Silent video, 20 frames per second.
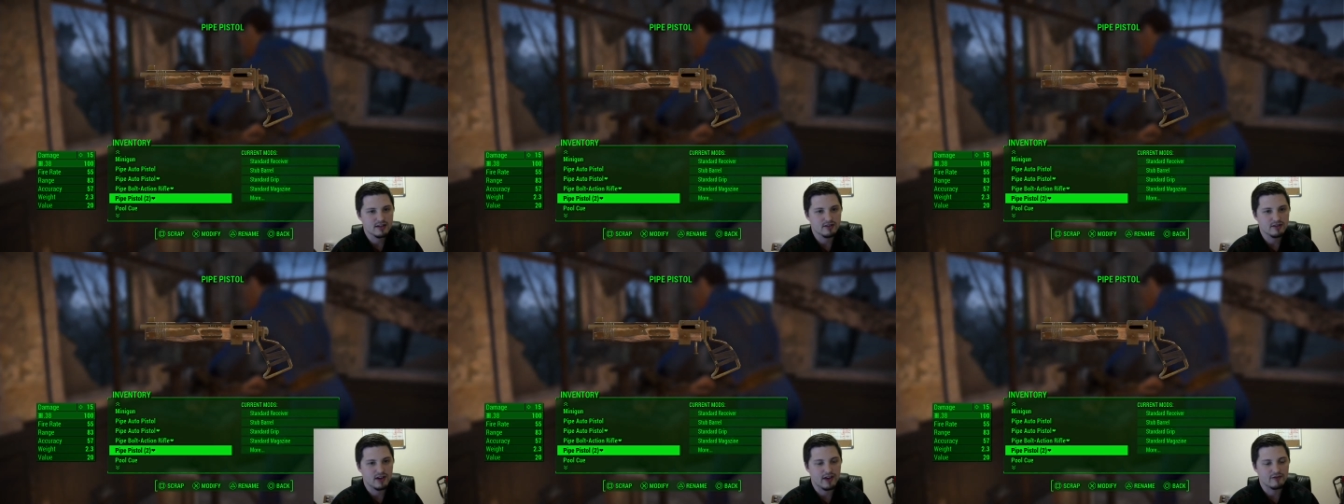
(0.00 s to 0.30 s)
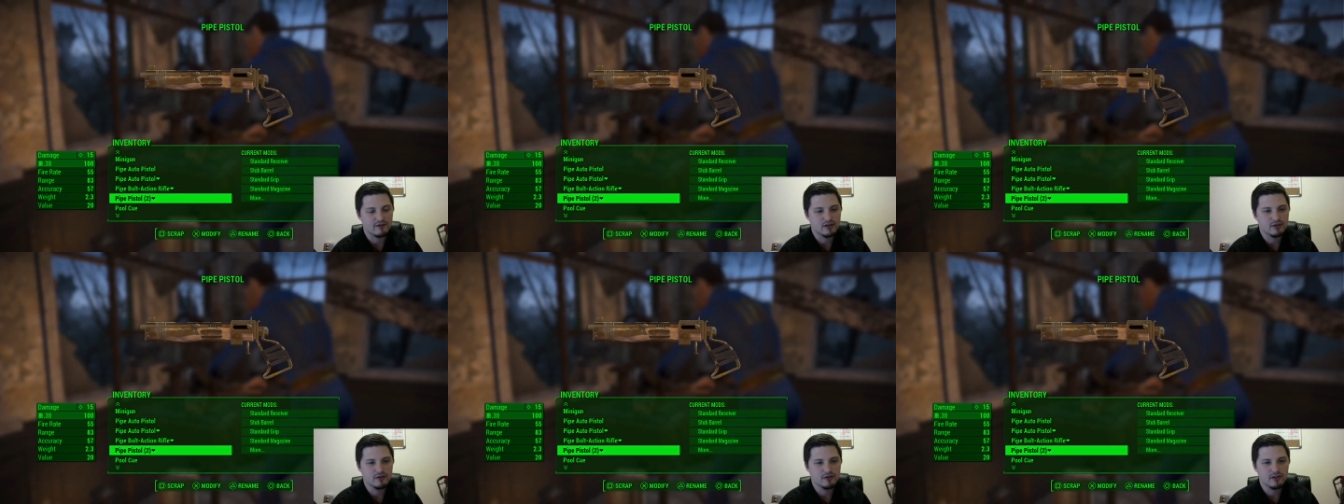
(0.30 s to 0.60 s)
So I
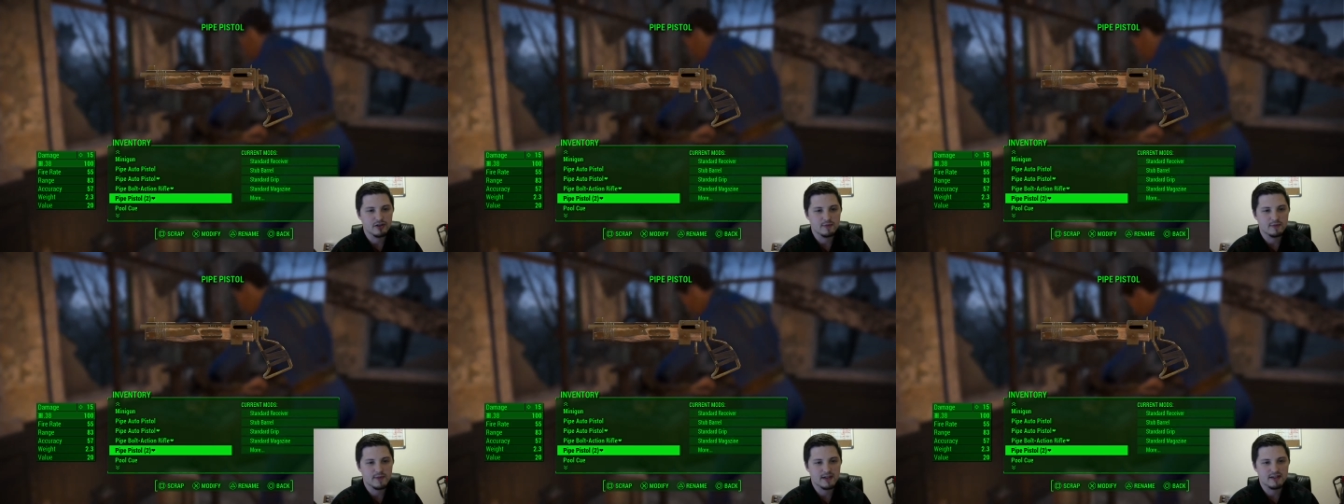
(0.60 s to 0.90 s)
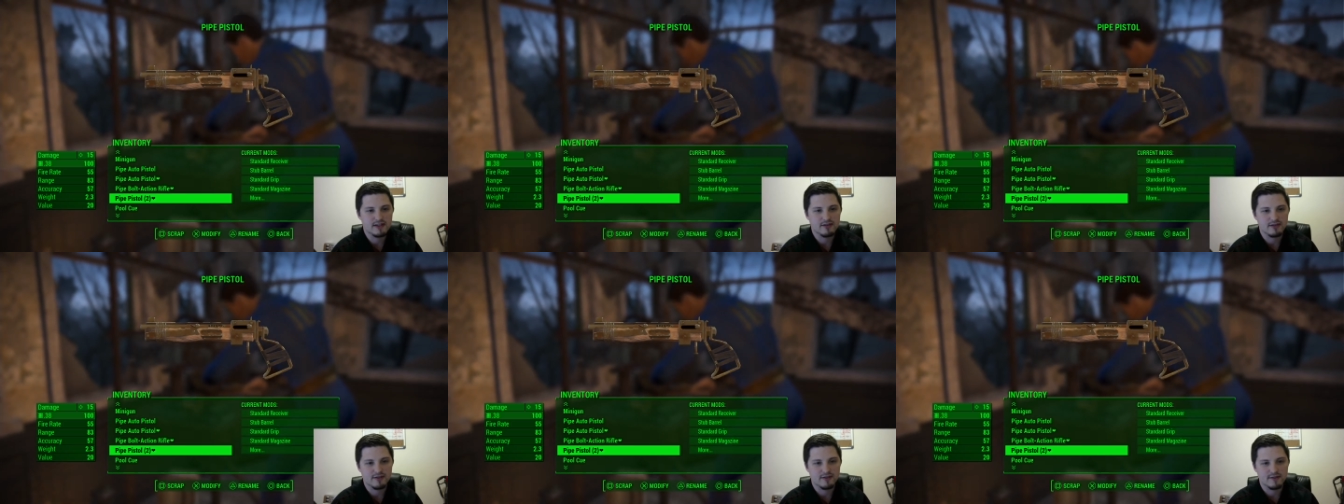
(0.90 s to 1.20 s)
have 2 of those
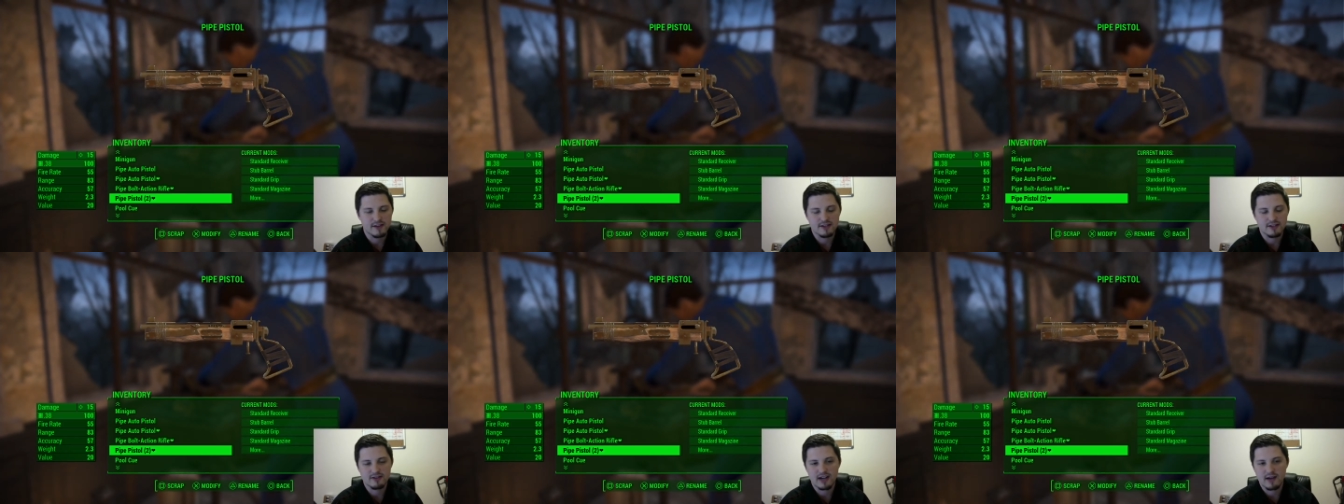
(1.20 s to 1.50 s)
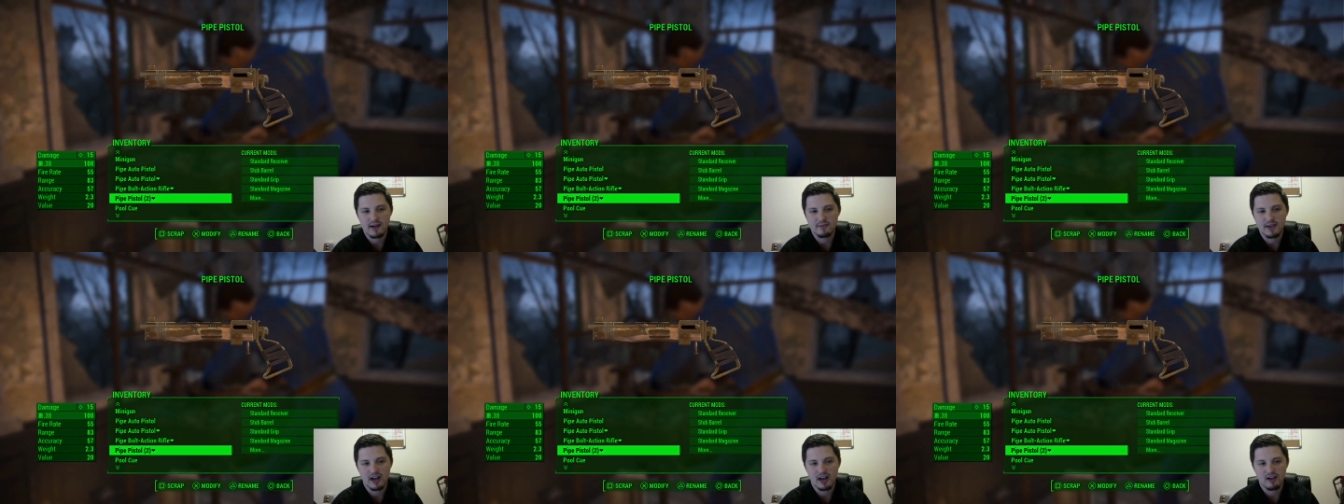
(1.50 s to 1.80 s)
pistols. If I
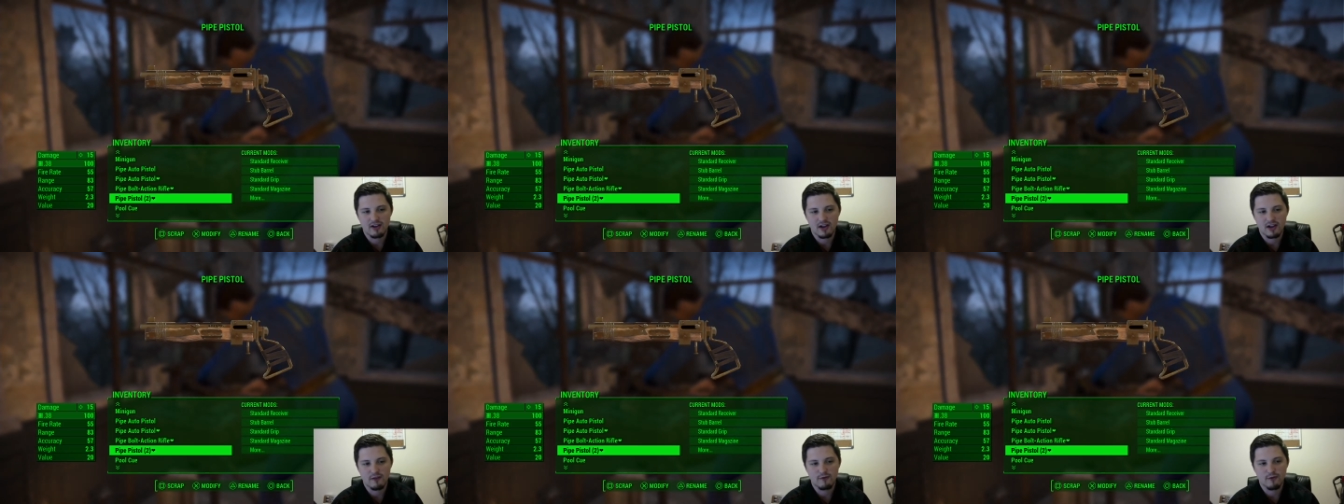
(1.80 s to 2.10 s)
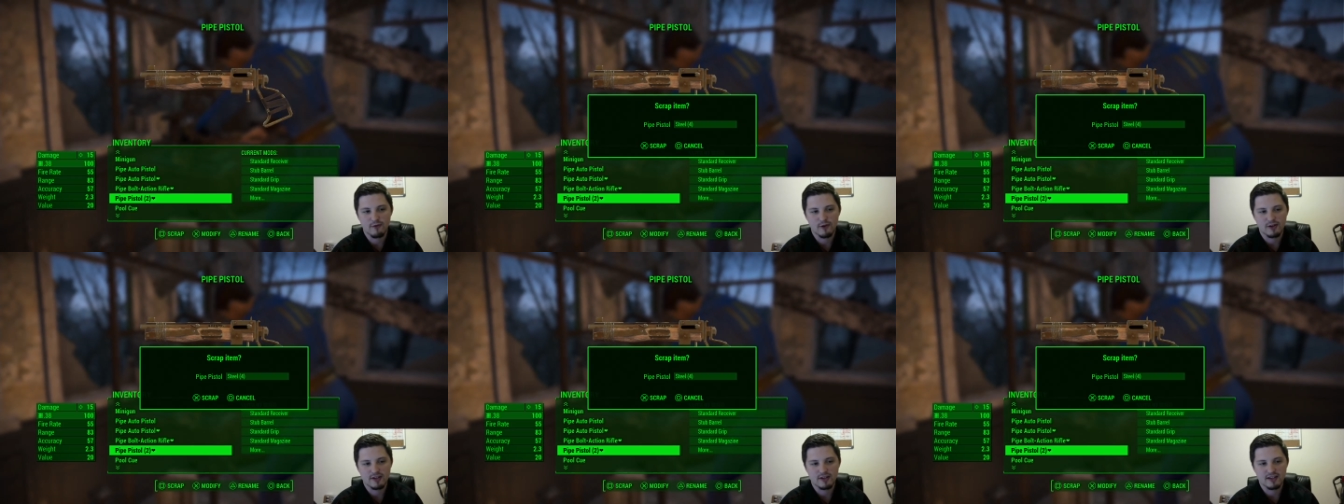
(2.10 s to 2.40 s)
scrap that, I'll get
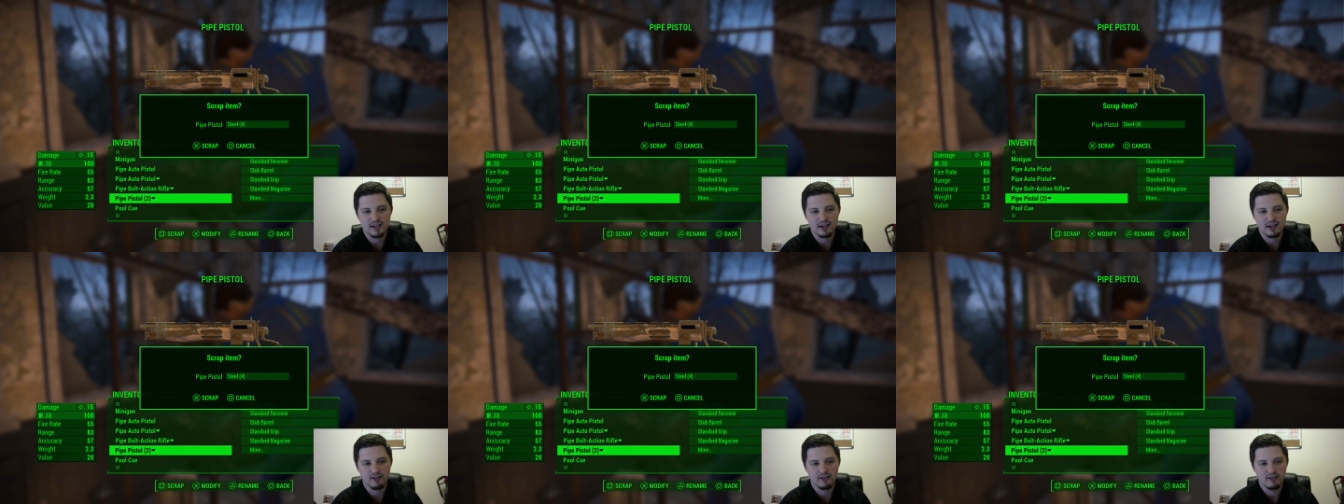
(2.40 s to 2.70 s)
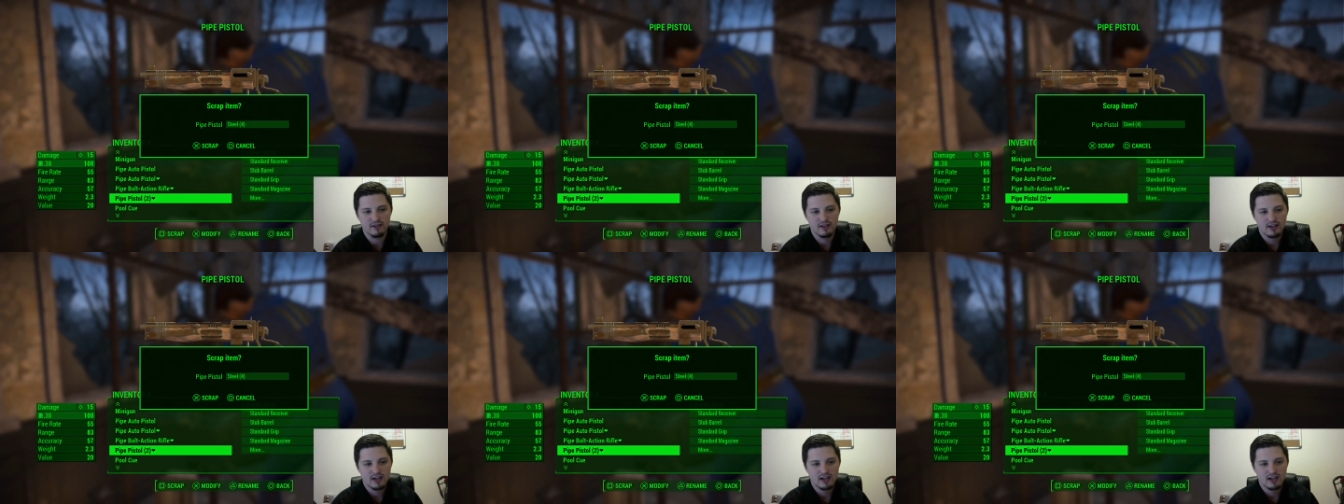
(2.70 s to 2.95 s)
4 steel.